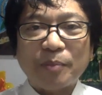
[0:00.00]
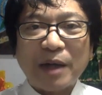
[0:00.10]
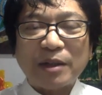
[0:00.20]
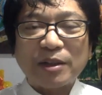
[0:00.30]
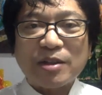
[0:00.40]

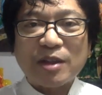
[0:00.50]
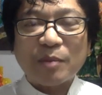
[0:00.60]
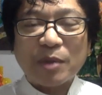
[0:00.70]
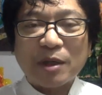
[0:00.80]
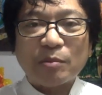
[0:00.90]
parties
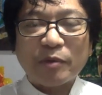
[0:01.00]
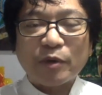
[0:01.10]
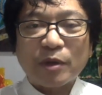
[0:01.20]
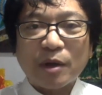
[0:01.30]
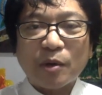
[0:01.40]
appearing
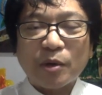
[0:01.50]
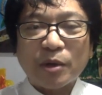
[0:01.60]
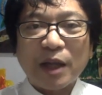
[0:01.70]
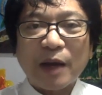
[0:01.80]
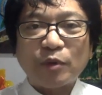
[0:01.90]
before the
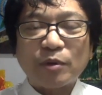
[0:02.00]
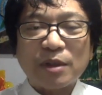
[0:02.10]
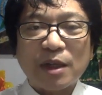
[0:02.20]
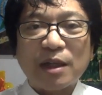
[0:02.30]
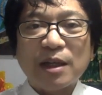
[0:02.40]
court up to
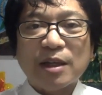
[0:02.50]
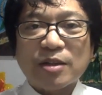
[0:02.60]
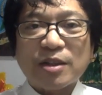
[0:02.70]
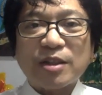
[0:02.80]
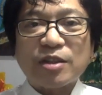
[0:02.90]
the
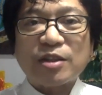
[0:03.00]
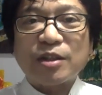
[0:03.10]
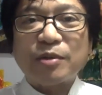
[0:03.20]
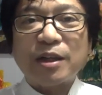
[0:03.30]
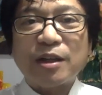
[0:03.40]
sixth
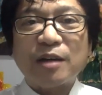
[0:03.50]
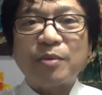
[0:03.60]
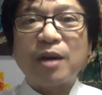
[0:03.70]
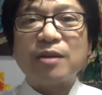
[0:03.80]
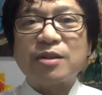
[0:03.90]
degree of
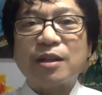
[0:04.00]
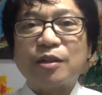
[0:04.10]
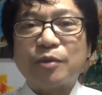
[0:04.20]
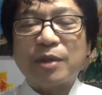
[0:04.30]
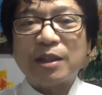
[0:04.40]

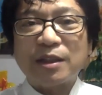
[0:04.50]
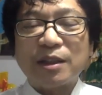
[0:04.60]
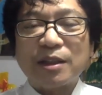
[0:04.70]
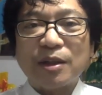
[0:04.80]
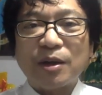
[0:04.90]

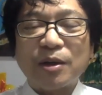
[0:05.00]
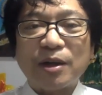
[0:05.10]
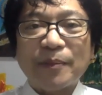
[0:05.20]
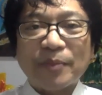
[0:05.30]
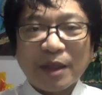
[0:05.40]
consanguinity
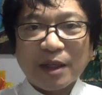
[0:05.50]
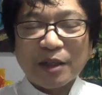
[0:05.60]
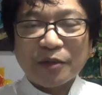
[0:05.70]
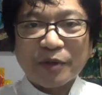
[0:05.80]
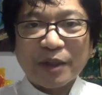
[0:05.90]
or
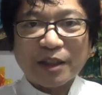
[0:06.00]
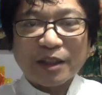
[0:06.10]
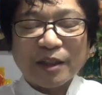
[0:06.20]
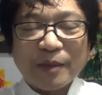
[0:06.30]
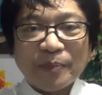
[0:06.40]

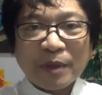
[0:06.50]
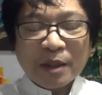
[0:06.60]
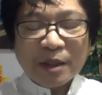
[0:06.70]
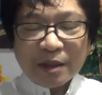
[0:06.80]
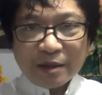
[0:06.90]
affinity.
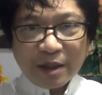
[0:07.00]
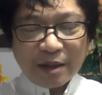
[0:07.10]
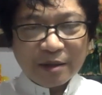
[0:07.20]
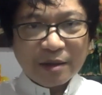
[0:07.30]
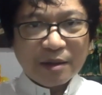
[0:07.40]

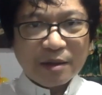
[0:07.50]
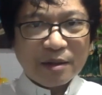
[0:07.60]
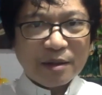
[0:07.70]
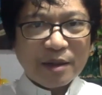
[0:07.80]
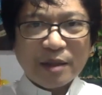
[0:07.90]
Then
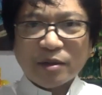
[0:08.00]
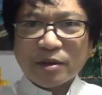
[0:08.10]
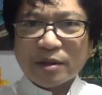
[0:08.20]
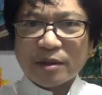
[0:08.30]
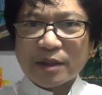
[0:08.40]

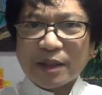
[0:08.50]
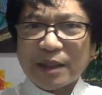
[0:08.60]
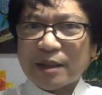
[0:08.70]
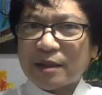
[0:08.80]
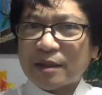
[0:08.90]
later
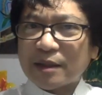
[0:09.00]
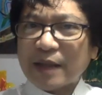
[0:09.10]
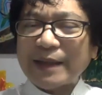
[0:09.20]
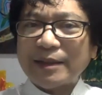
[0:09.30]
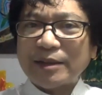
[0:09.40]
in
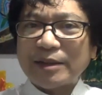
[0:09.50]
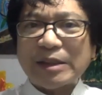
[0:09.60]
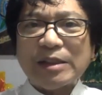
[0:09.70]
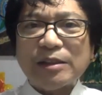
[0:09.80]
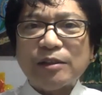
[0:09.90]

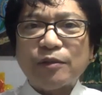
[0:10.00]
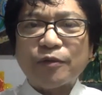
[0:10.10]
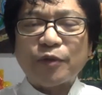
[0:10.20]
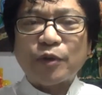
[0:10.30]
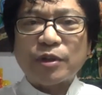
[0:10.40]

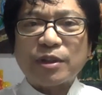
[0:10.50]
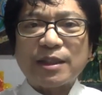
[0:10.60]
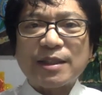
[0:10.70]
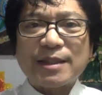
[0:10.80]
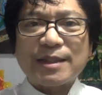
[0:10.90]

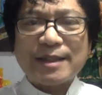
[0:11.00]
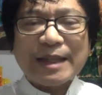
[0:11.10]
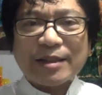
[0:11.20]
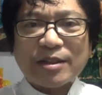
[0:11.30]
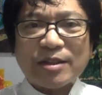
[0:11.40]

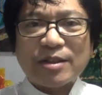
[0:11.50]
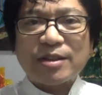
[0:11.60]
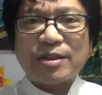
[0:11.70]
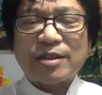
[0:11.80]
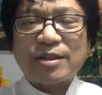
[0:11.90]

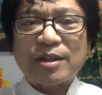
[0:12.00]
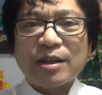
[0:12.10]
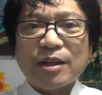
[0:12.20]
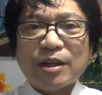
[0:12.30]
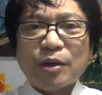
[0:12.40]
1946,
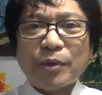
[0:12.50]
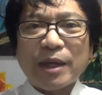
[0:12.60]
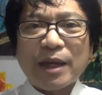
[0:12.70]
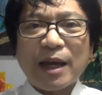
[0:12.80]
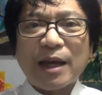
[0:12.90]

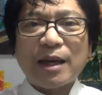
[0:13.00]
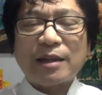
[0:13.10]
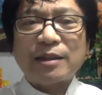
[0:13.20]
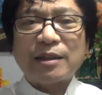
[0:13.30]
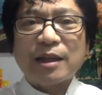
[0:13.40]
we
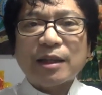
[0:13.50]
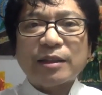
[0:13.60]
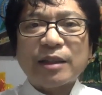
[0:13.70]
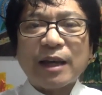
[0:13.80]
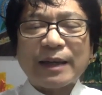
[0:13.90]
had
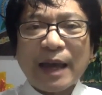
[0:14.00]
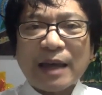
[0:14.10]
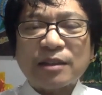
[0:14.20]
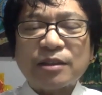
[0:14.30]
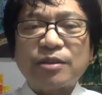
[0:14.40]
the
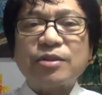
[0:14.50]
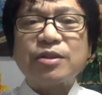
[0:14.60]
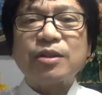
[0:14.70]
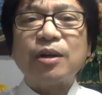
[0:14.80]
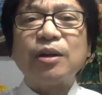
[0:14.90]

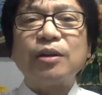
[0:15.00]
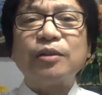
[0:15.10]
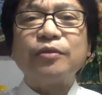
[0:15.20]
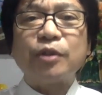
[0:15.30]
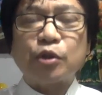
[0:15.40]
canons
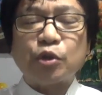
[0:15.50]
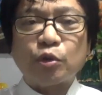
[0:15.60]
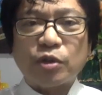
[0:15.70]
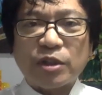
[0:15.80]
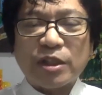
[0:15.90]
of
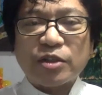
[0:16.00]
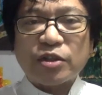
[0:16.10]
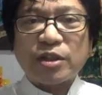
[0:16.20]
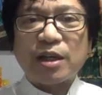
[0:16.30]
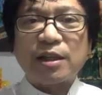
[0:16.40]

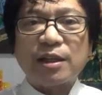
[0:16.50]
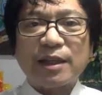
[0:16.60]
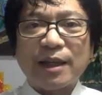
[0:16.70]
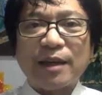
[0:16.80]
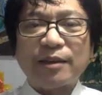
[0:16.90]
judicial
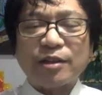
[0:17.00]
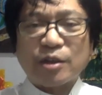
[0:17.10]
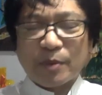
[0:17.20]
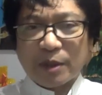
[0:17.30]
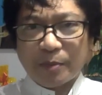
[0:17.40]
ethics.
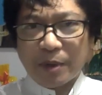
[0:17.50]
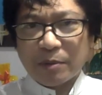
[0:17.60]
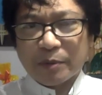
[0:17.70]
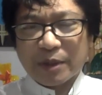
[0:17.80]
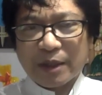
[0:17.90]
But the
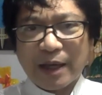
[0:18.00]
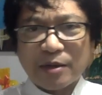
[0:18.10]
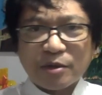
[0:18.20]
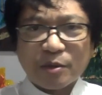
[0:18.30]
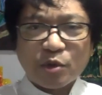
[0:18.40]
problem with the
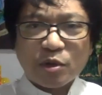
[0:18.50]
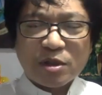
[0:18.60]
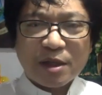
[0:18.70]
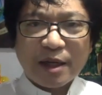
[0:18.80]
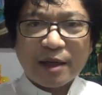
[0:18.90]
canons of
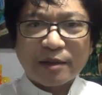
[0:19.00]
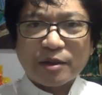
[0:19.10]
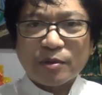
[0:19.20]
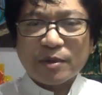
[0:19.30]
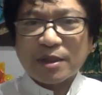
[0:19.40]
judicial
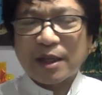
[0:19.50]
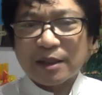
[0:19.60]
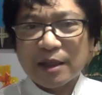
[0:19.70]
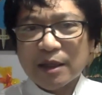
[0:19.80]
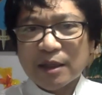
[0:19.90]
ethics was
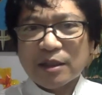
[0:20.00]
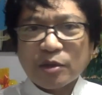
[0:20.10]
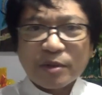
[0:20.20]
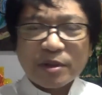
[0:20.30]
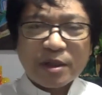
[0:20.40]
that
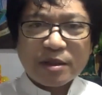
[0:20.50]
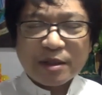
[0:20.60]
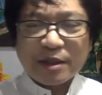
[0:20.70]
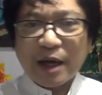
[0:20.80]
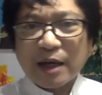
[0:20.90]
these were
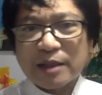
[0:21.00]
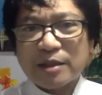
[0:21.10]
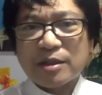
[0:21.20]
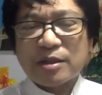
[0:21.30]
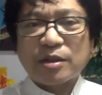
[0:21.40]
just
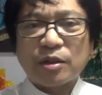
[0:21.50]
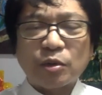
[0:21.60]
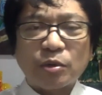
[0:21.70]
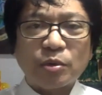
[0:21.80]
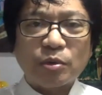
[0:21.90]
guides
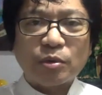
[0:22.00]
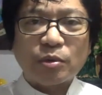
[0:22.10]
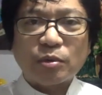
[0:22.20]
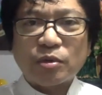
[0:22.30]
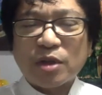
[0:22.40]

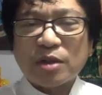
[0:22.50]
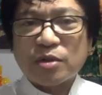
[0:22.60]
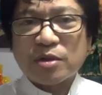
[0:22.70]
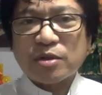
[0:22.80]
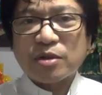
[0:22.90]
to
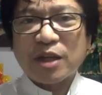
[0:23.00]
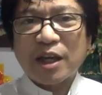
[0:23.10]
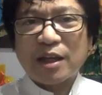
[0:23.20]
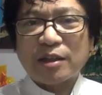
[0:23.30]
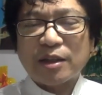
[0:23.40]
judges,
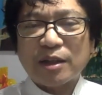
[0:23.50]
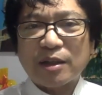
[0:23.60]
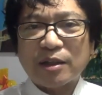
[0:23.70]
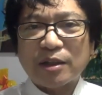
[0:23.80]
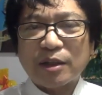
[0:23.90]
and
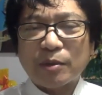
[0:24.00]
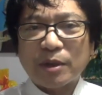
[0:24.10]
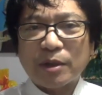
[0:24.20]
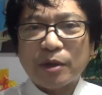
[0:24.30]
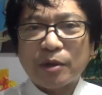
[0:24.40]
there
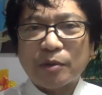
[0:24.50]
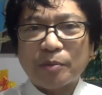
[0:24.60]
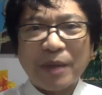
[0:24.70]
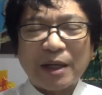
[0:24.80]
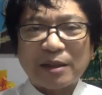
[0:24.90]
were no
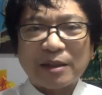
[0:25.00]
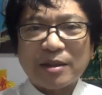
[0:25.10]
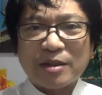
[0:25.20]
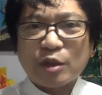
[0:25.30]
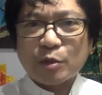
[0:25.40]

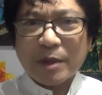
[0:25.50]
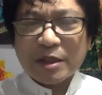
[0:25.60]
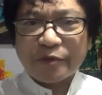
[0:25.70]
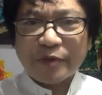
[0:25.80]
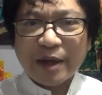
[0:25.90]
penalties
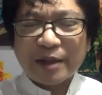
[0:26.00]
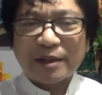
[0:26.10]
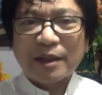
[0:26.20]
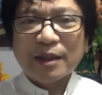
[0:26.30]
specified